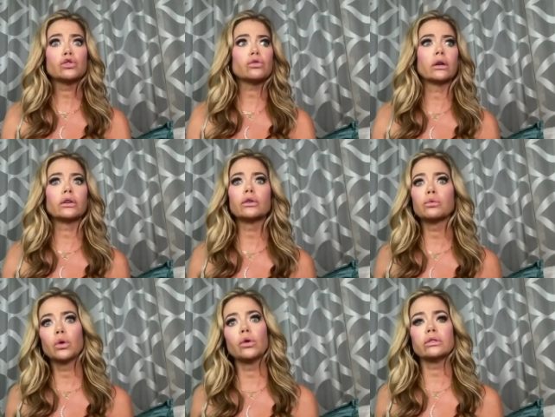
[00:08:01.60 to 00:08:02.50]
stronger
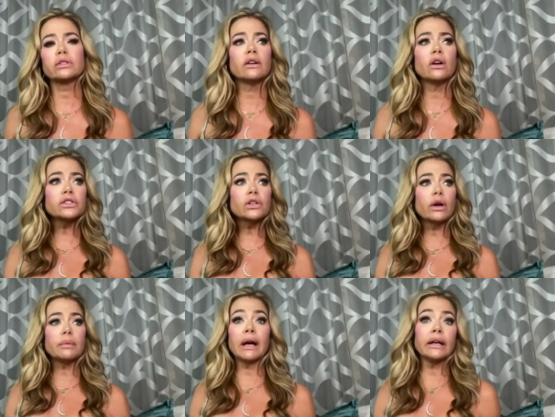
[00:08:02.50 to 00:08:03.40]
roles, and
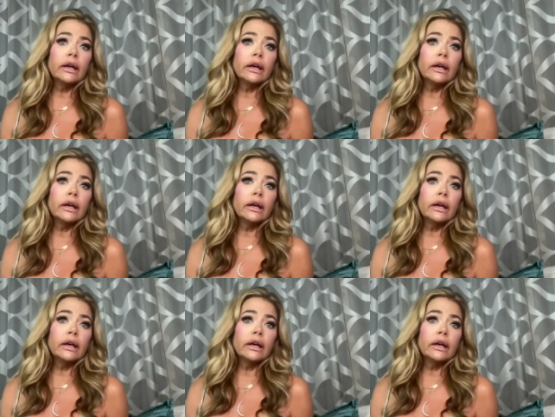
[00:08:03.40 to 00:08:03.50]
also at my